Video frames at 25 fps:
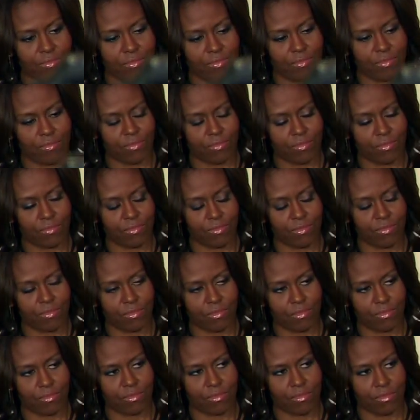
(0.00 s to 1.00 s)

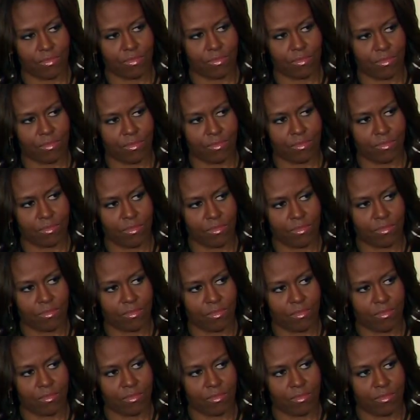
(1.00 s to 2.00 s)

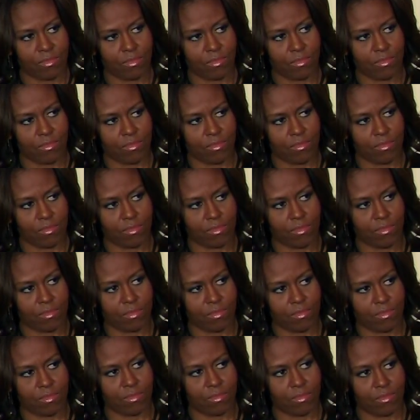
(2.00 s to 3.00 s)

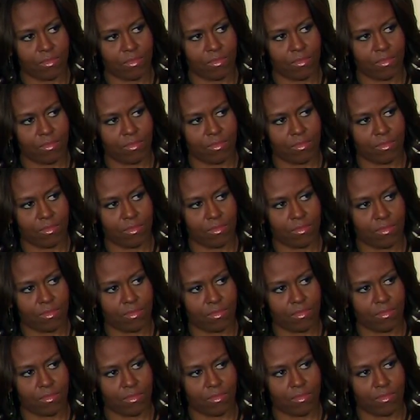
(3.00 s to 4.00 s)

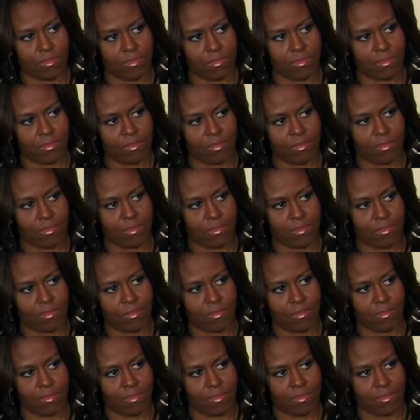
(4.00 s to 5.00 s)

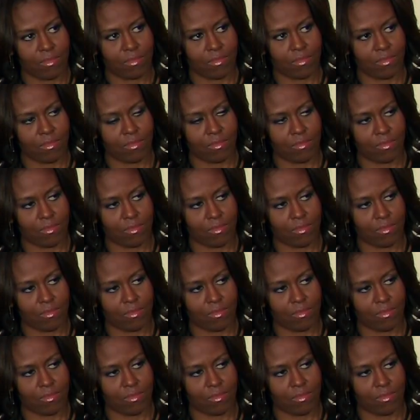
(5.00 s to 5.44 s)
(silent)